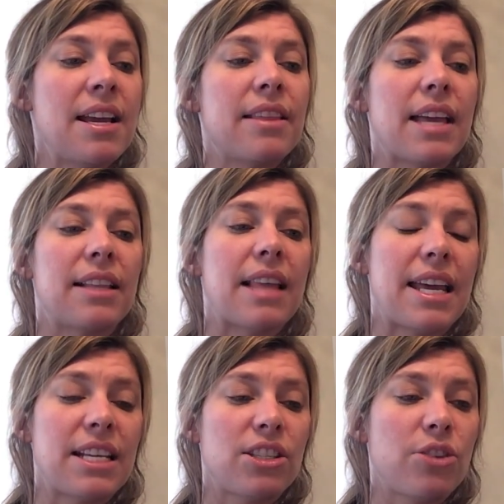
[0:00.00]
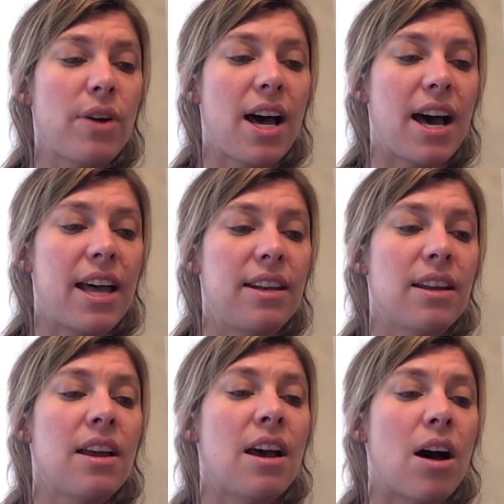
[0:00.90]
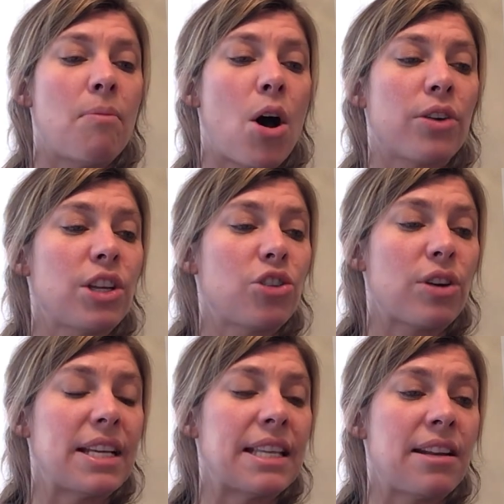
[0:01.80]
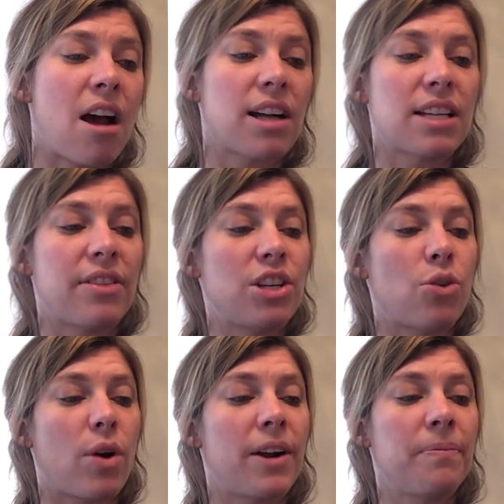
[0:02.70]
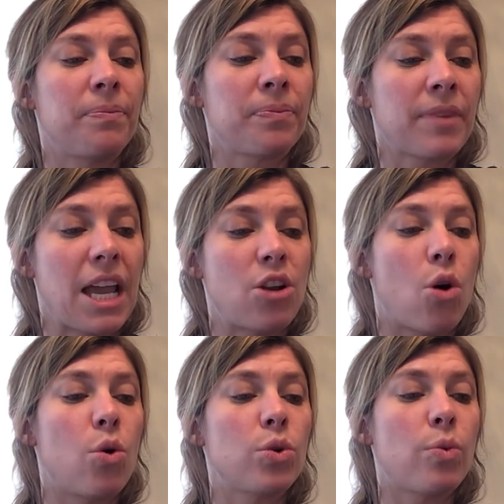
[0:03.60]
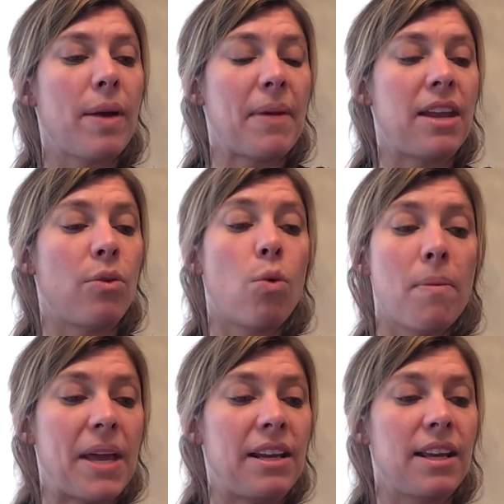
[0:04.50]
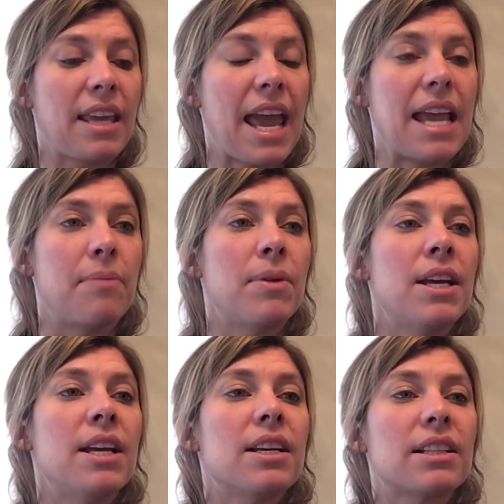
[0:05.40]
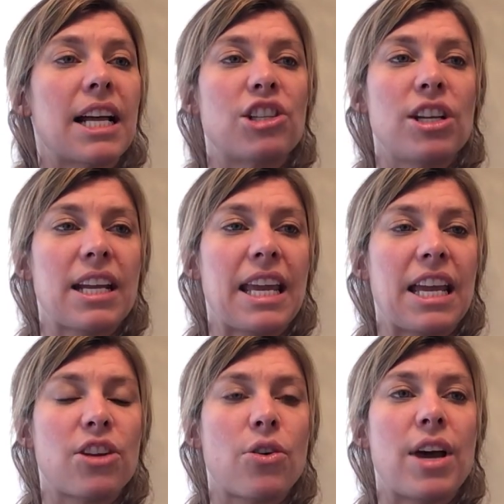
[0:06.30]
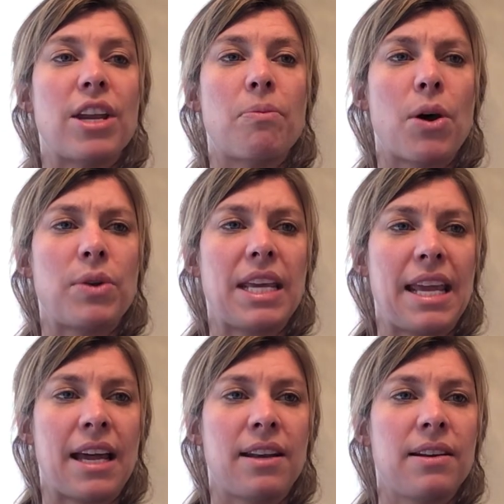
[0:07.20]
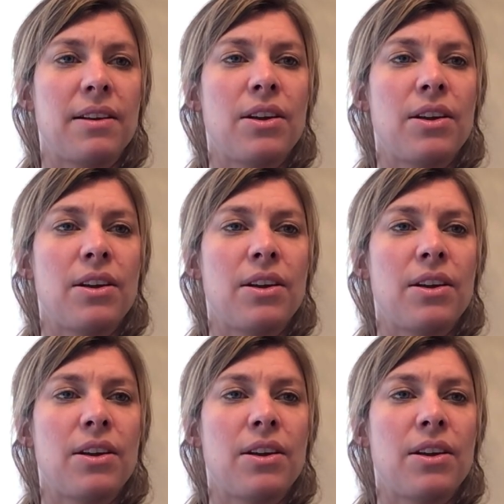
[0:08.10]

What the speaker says: They led us to a hut among the trees and knocked on the door. An old woman came, clutching a candle in a bony hand.